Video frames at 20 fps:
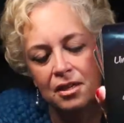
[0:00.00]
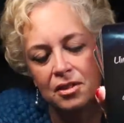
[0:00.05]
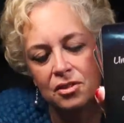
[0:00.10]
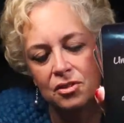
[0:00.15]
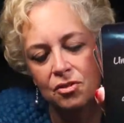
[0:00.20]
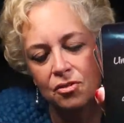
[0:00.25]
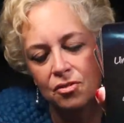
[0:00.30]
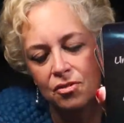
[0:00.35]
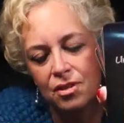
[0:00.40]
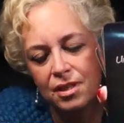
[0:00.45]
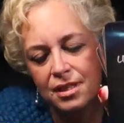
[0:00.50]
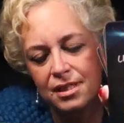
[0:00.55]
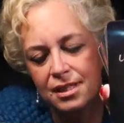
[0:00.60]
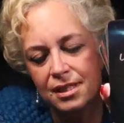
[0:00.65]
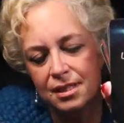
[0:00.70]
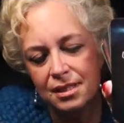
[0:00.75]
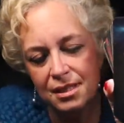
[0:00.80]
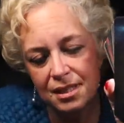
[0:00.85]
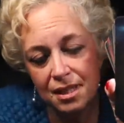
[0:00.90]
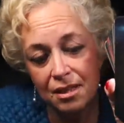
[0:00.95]
So there
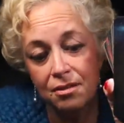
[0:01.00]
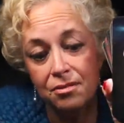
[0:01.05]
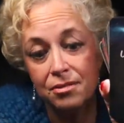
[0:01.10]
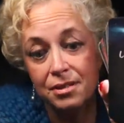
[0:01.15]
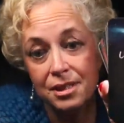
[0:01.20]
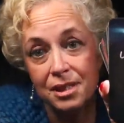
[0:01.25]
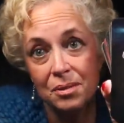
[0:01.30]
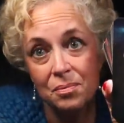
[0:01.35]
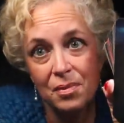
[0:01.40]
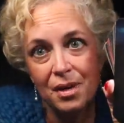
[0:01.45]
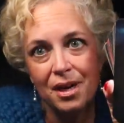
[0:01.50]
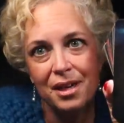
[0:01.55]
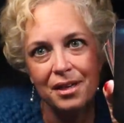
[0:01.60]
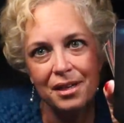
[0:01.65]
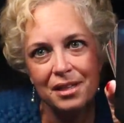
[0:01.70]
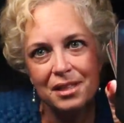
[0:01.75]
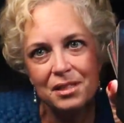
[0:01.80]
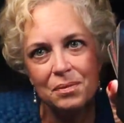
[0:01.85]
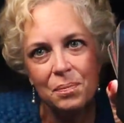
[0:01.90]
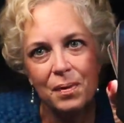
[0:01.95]
is still some
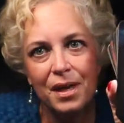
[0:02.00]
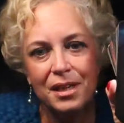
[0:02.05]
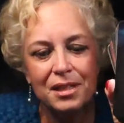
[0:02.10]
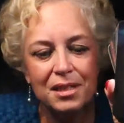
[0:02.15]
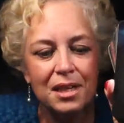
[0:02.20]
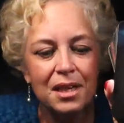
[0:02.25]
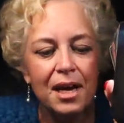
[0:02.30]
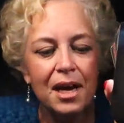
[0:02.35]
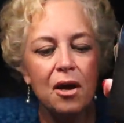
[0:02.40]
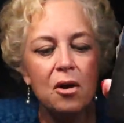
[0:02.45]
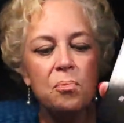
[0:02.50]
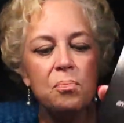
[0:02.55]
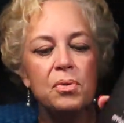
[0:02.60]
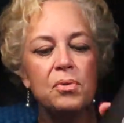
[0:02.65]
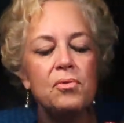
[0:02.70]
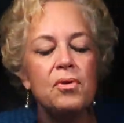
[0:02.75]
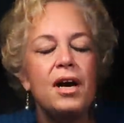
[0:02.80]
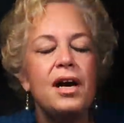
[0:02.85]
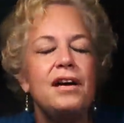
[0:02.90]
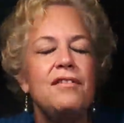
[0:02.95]
unexpected help
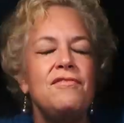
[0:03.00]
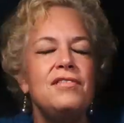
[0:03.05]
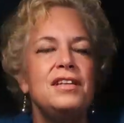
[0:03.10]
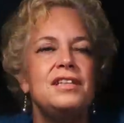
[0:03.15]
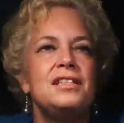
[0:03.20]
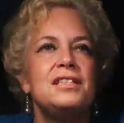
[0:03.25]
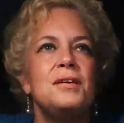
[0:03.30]
arriving.